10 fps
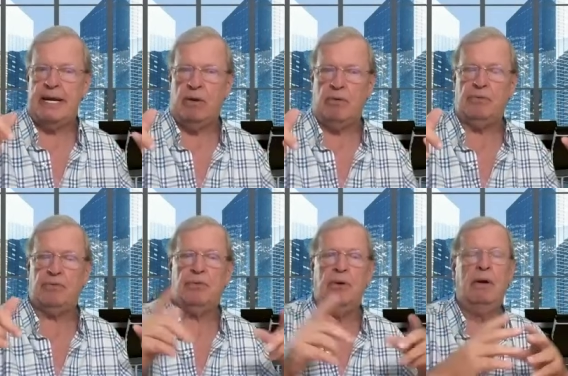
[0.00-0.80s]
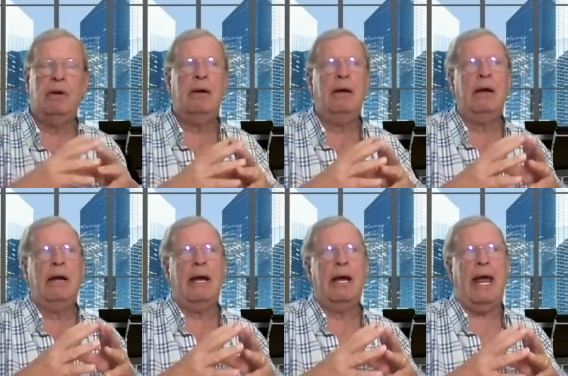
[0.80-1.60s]
else
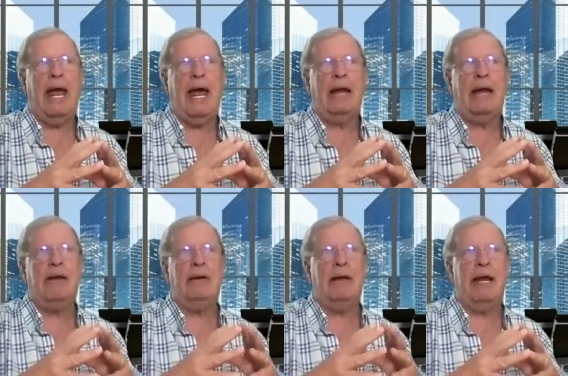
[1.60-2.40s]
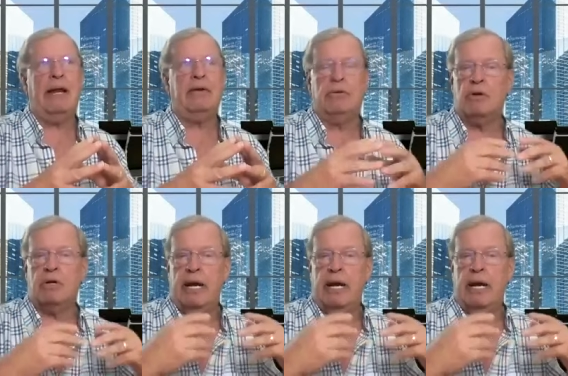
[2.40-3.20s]
and and look
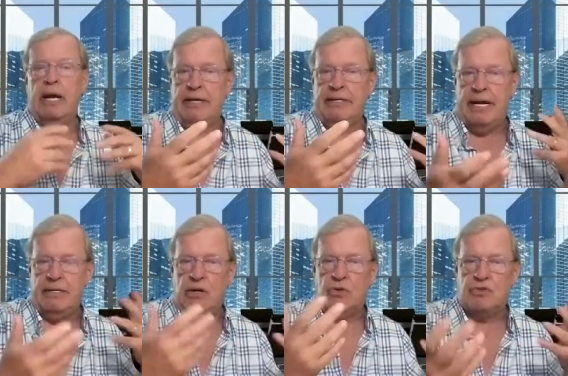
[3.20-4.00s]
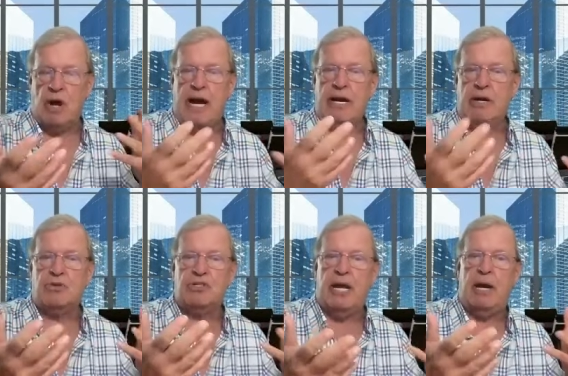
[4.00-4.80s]
at, and and te- you know try
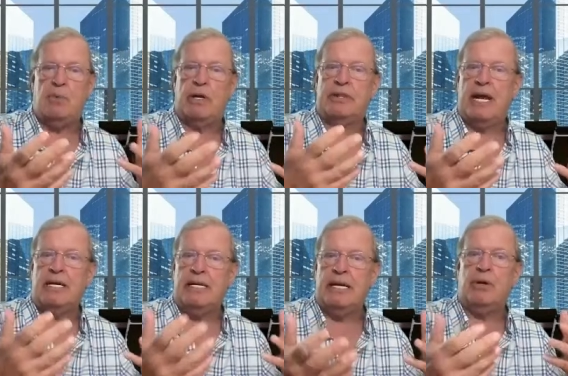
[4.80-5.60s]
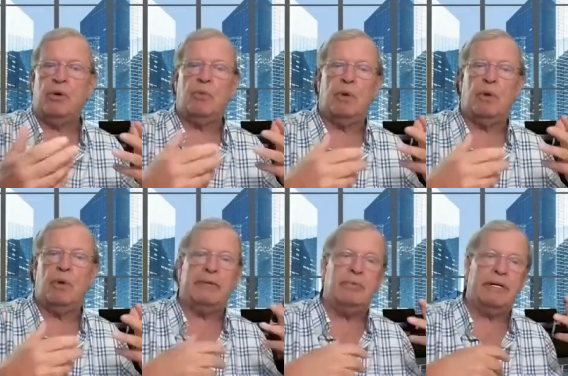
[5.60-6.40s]
and understand what they did or
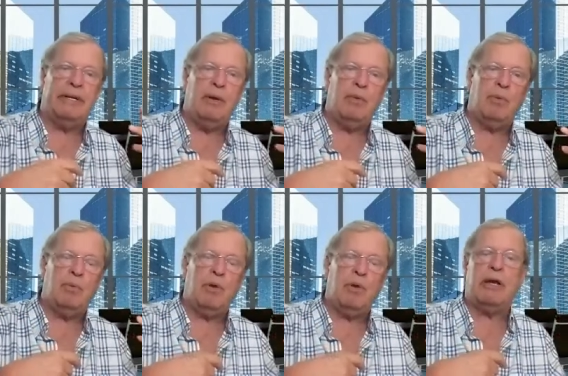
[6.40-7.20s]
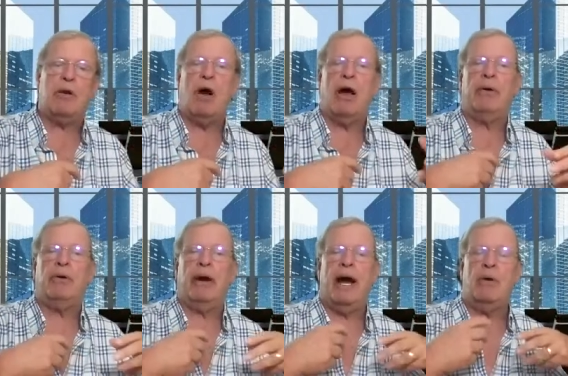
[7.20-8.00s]
what what they were working
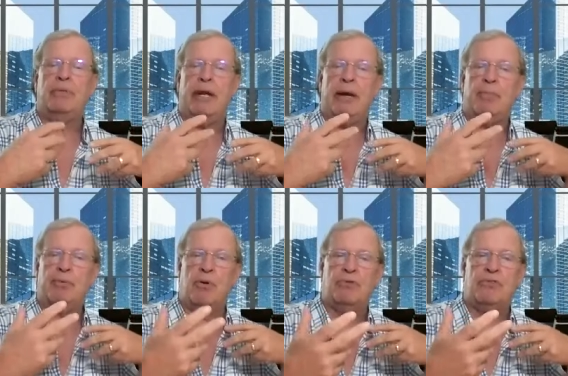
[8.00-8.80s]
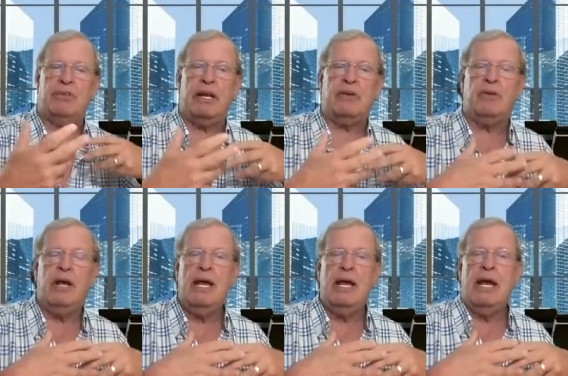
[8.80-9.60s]
on or how they approach things
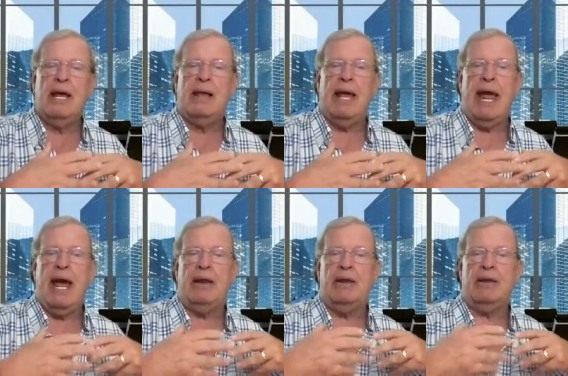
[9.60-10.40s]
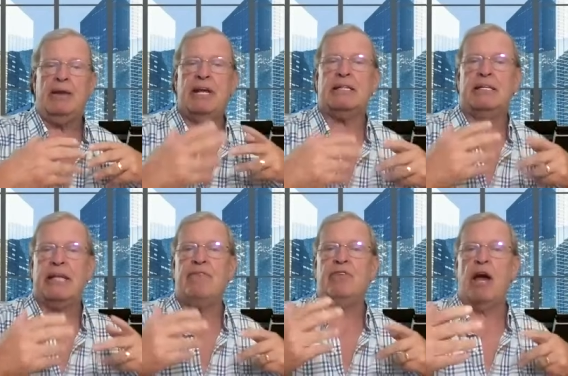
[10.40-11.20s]
and think
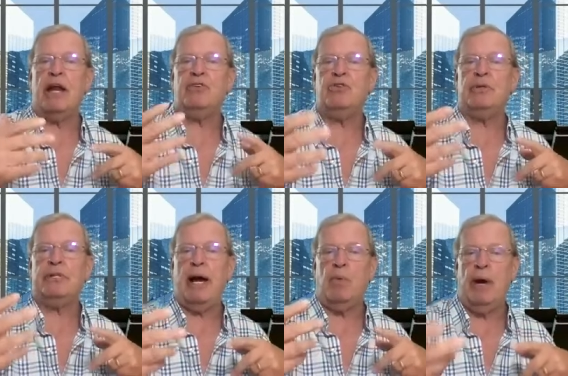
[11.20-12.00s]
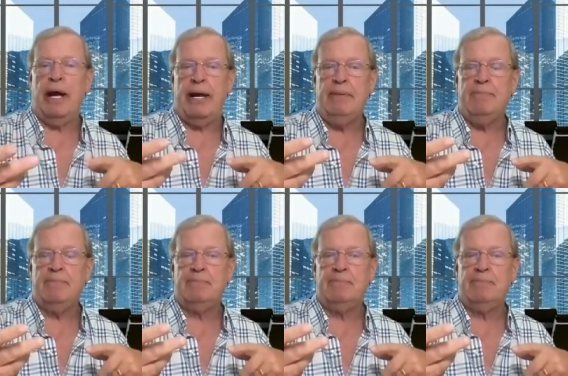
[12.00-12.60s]
that they've got to do it that way.